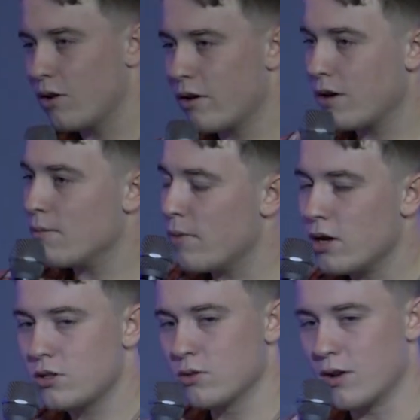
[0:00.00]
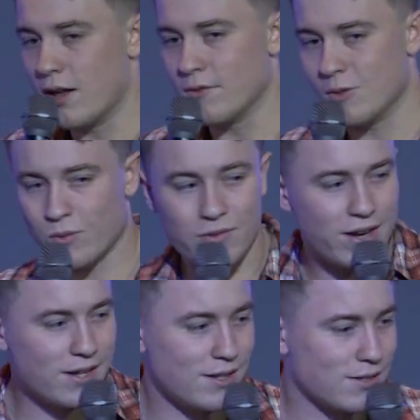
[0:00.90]
on an emotional level, we're
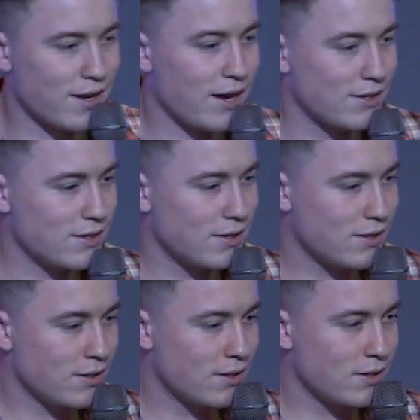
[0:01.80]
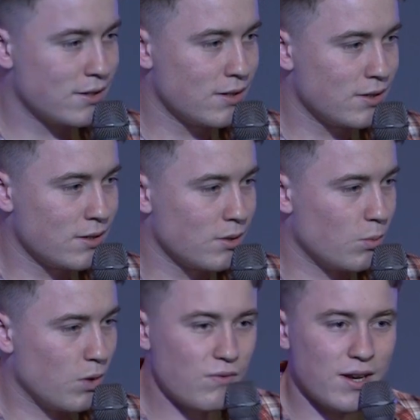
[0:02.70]
really disconnected.
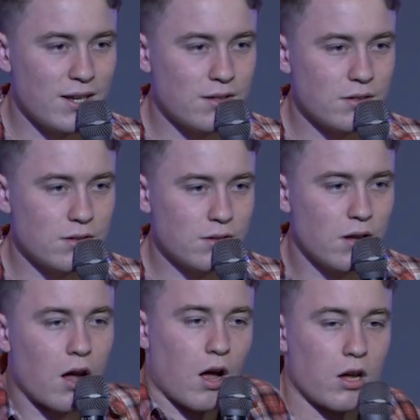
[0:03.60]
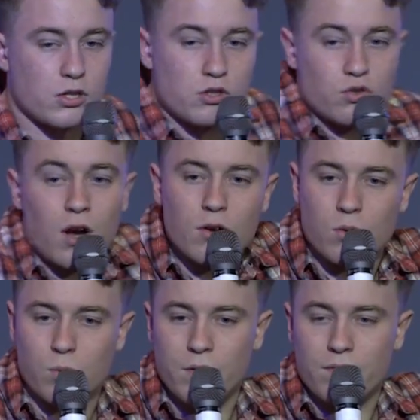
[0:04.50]
We really
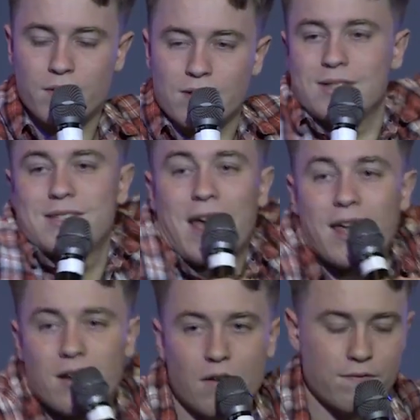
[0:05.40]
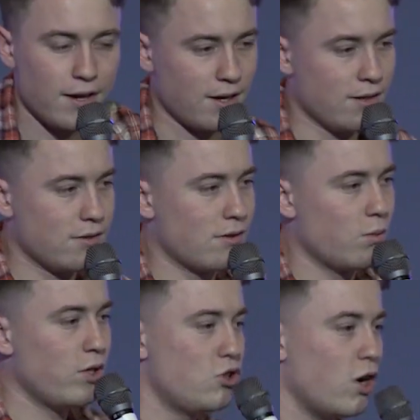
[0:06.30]
struggle with saying our feelings.
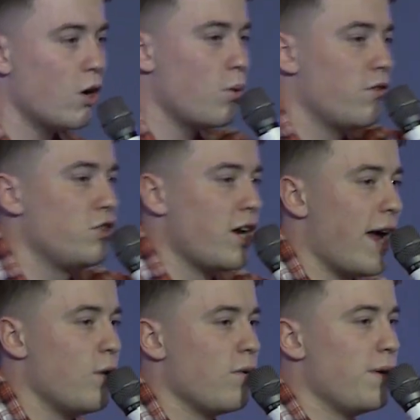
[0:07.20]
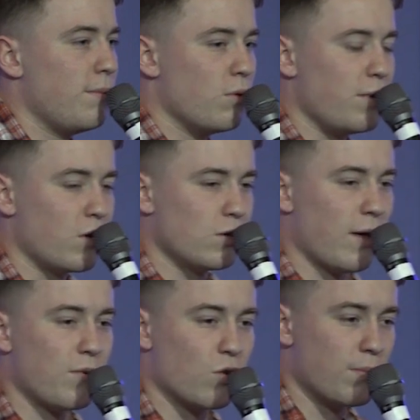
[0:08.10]
We struggle with sharing it with people because
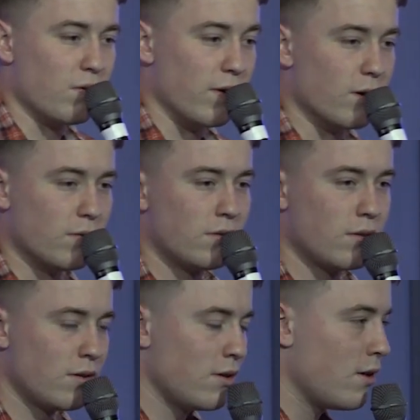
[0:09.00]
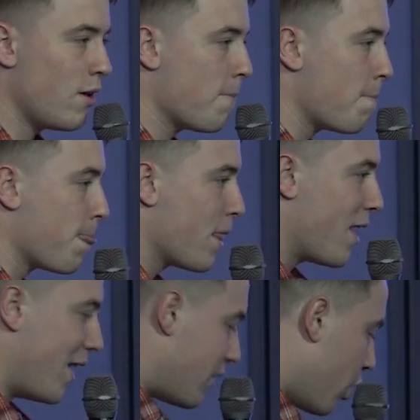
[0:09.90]
then we've got to be real.
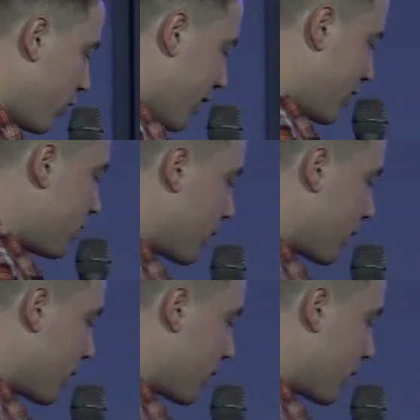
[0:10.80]
And I know this